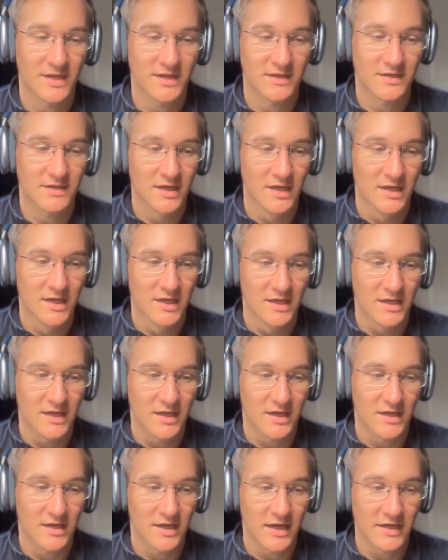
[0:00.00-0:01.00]
And
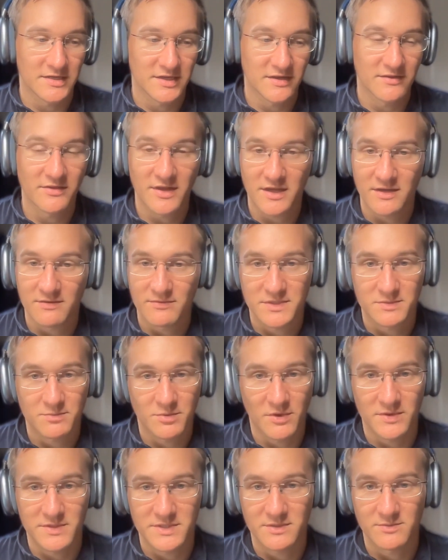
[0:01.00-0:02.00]
I didn't think it was
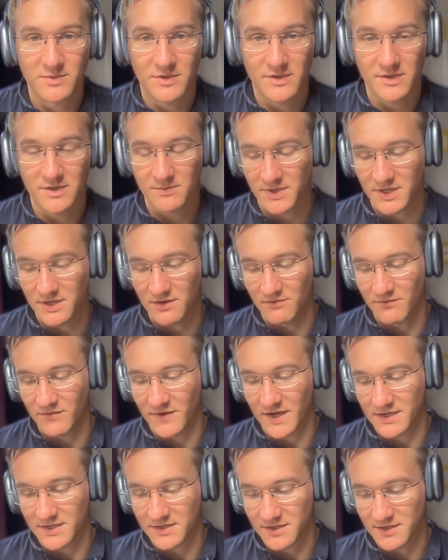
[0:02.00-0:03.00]
possible, but in
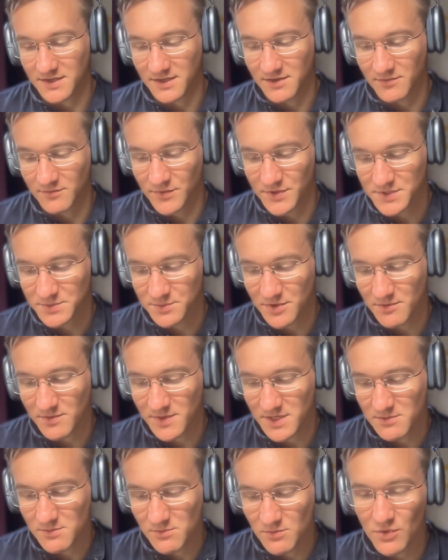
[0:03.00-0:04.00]
fact, it was
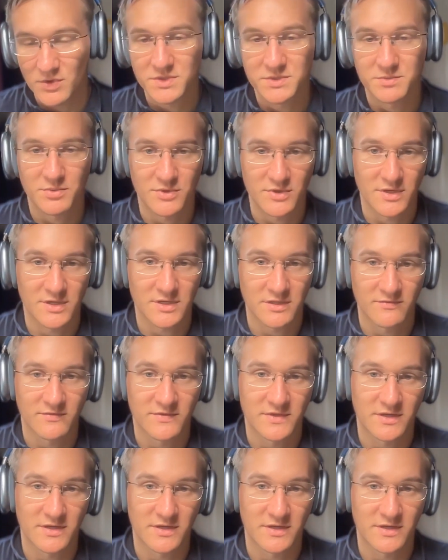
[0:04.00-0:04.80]
probably the most productive